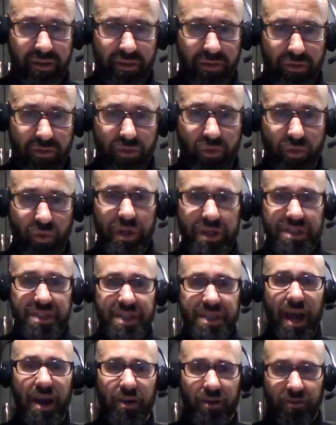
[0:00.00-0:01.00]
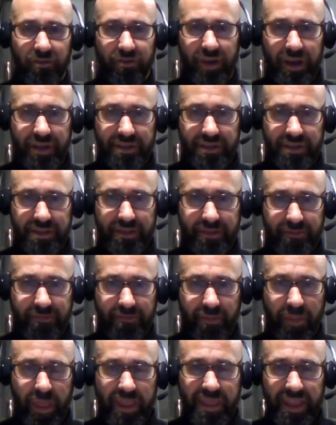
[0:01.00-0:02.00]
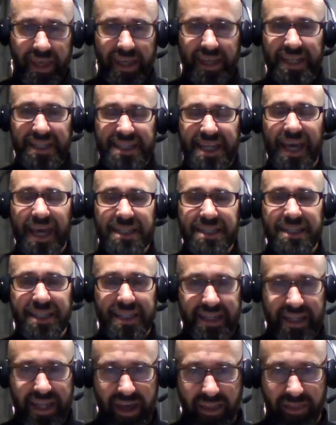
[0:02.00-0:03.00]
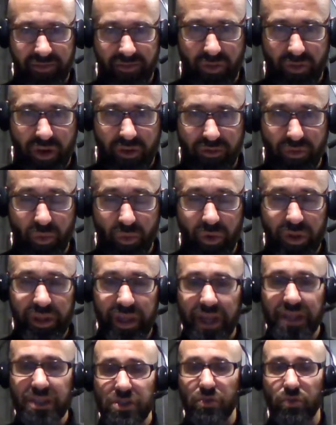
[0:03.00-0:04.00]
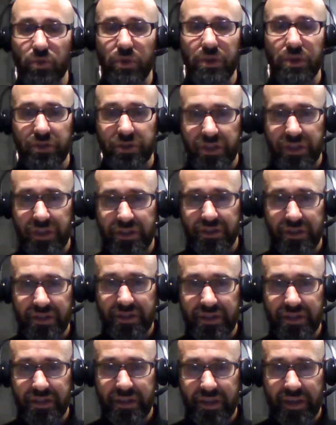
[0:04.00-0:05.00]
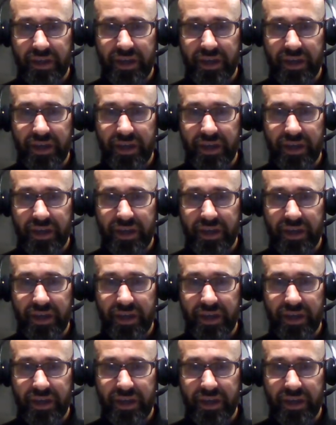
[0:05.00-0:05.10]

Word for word: through his sacrifice and that he tasted death everyone. That's the real Jesus.